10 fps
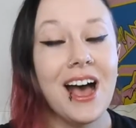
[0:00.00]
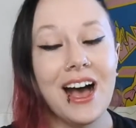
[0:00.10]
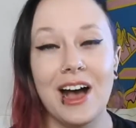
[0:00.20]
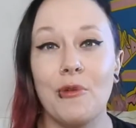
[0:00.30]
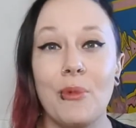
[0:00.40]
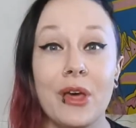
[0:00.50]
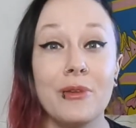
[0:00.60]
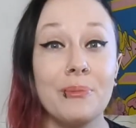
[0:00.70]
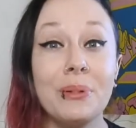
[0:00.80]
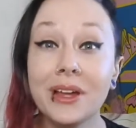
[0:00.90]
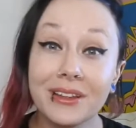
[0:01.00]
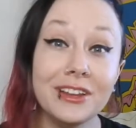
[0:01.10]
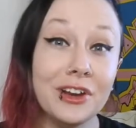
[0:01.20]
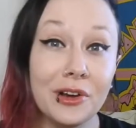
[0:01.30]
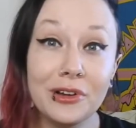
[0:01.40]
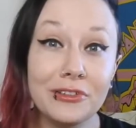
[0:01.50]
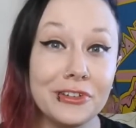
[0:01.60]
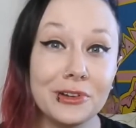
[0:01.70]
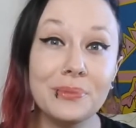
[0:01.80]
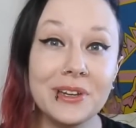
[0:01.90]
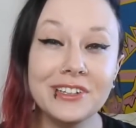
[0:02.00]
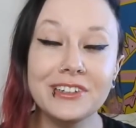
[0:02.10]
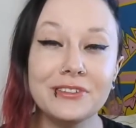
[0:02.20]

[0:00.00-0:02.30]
but you know, if your opinion